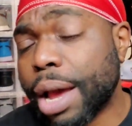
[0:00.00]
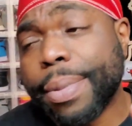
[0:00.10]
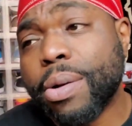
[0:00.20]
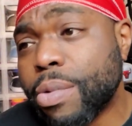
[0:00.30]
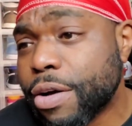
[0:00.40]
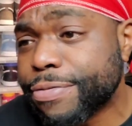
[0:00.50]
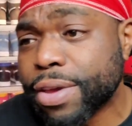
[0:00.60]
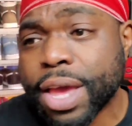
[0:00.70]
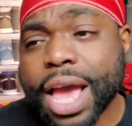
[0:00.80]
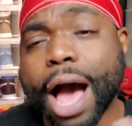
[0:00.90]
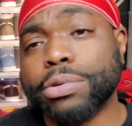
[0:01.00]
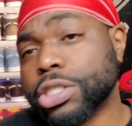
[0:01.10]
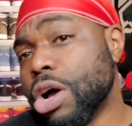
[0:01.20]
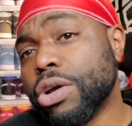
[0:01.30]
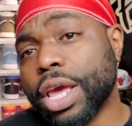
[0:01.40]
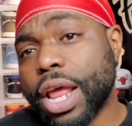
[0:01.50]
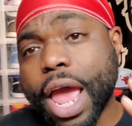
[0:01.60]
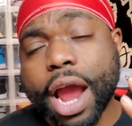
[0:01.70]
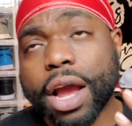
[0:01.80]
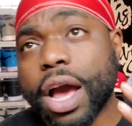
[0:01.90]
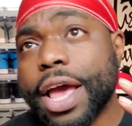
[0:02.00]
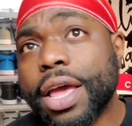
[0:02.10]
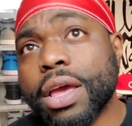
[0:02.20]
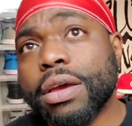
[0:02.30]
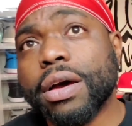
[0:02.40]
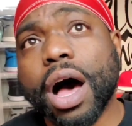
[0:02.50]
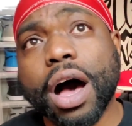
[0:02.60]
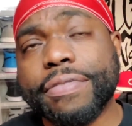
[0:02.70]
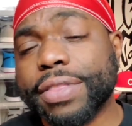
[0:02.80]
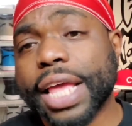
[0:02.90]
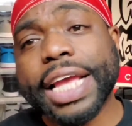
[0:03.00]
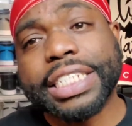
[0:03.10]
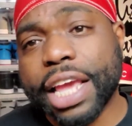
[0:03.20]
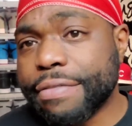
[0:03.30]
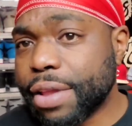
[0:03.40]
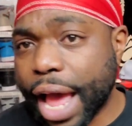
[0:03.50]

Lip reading: I've been woofing. I was gonna get a haircut for Thanksgiving.